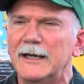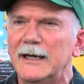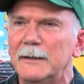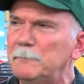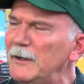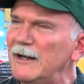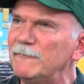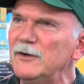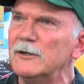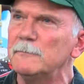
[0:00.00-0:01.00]
And I
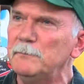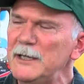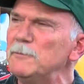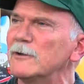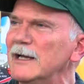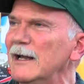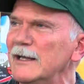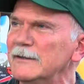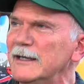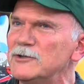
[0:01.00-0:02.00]
figured people are kind of
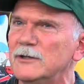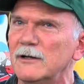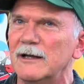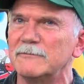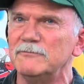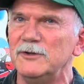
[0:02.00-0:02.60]
like that, you know,